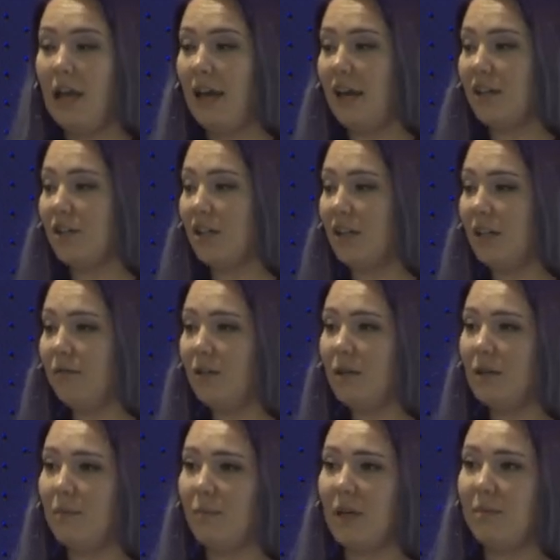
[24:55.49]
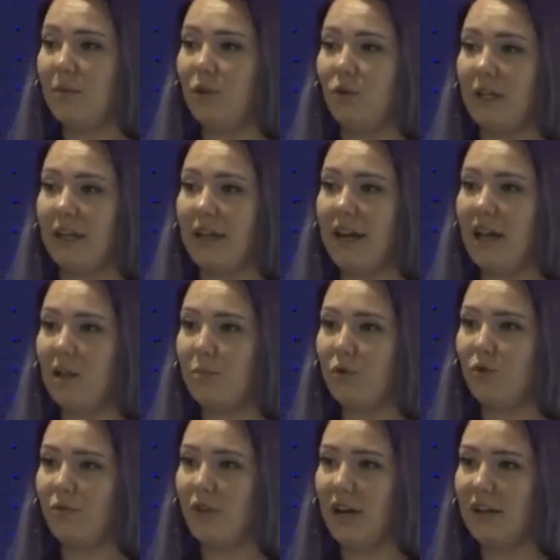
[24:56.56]
And even maybe you can help
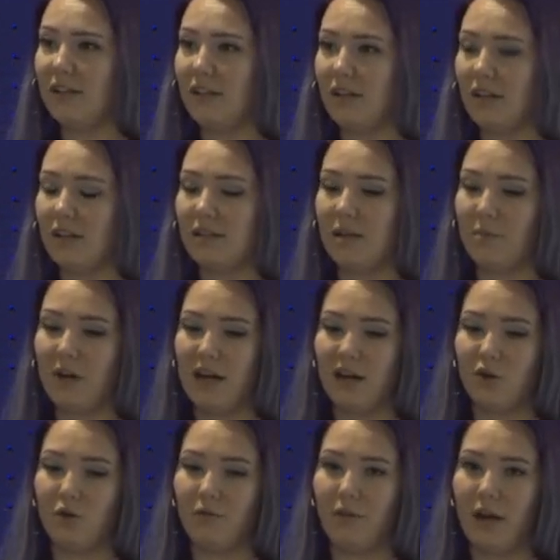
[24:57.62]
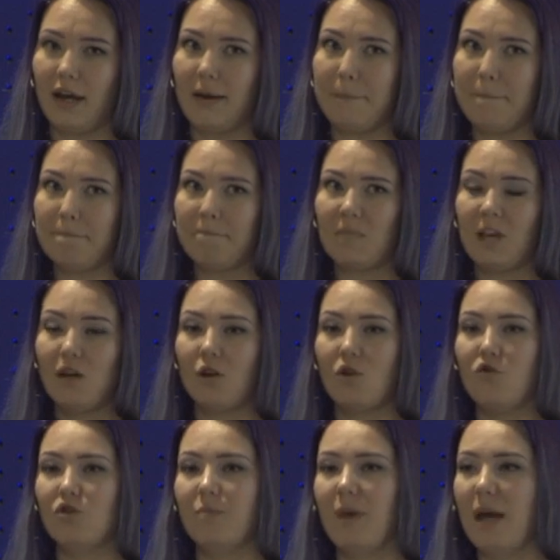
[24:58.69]
to write some kind of a
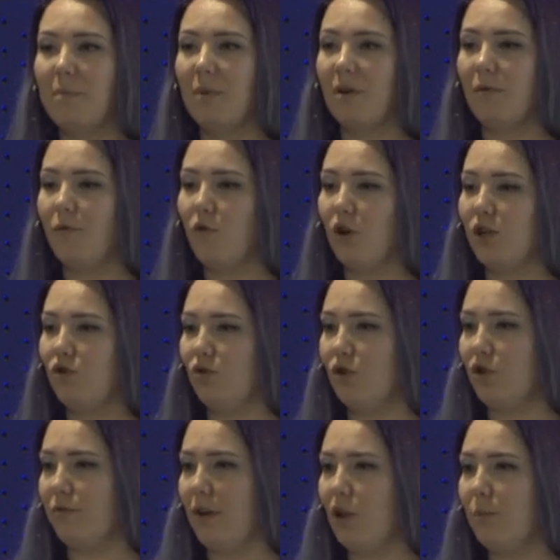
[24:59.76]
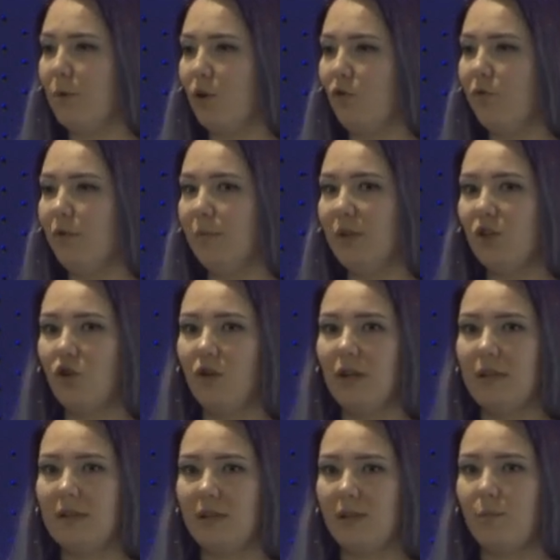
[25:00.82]
roadmap for a junior developer who will be
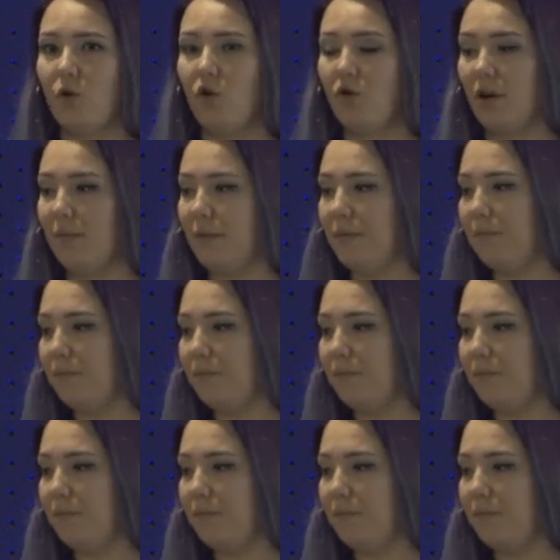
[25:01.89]
joining this program.